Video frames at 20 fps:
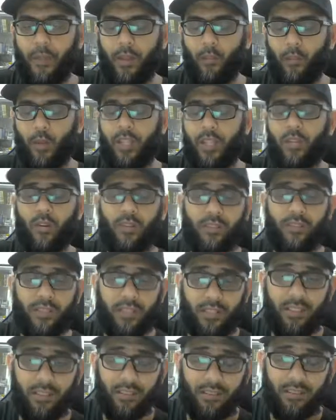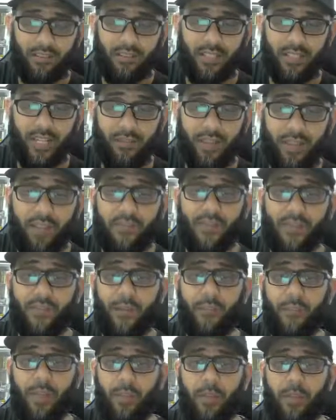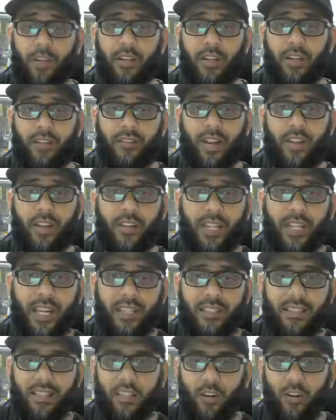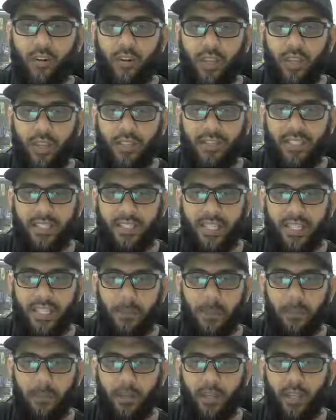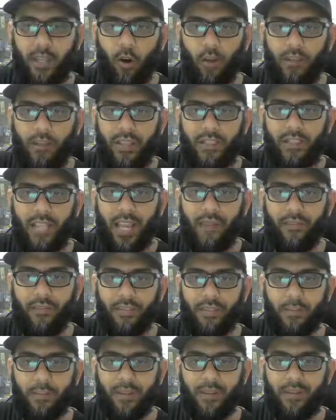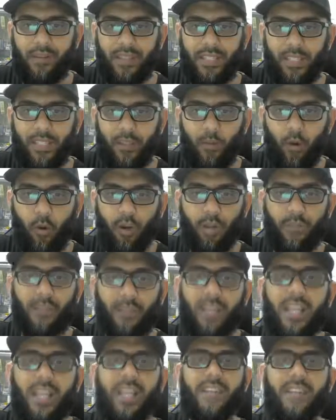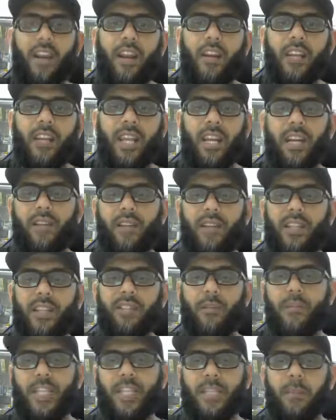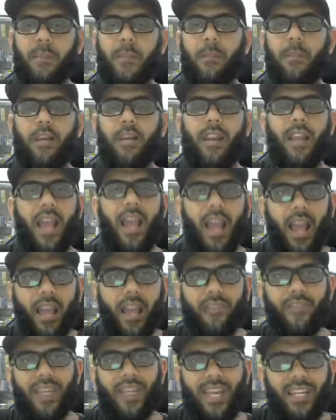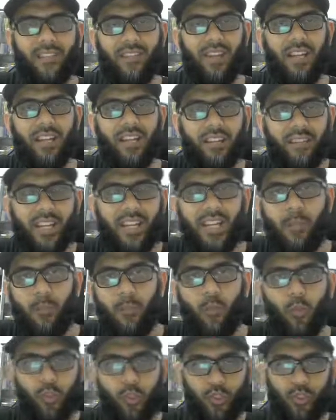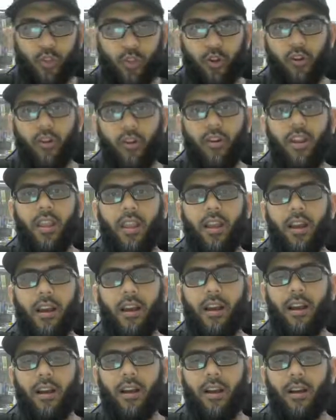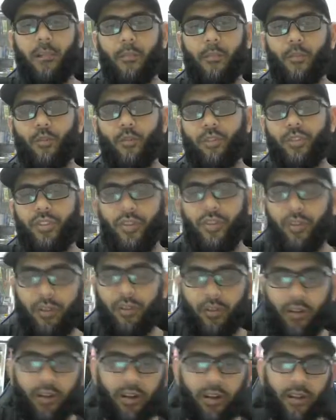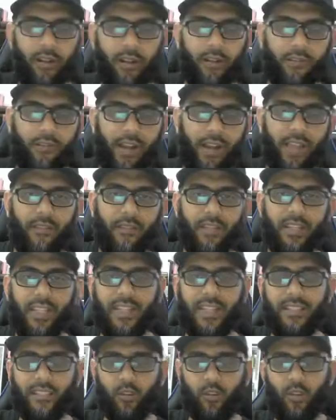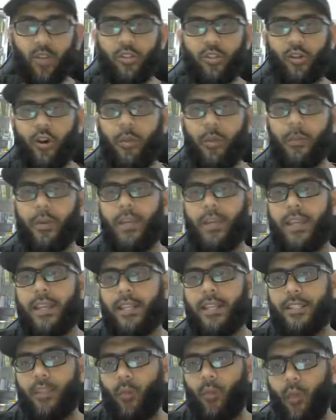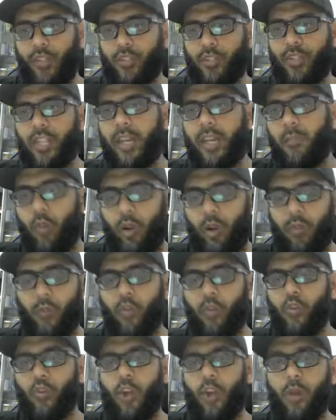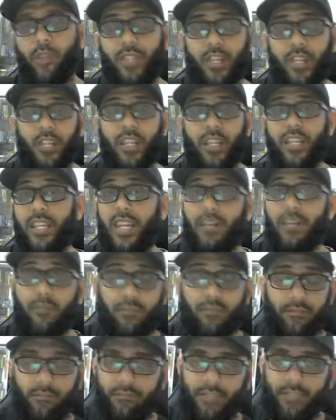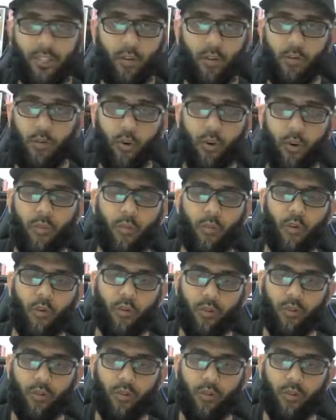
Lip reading: do you call, the reviews from them. You can try to get, see these people, they always have some reviews at the bottom. Try to get reviews from these people. That will really boost your Fiverr gigs to the top. So once you get more and more jobs, then you can get more and more,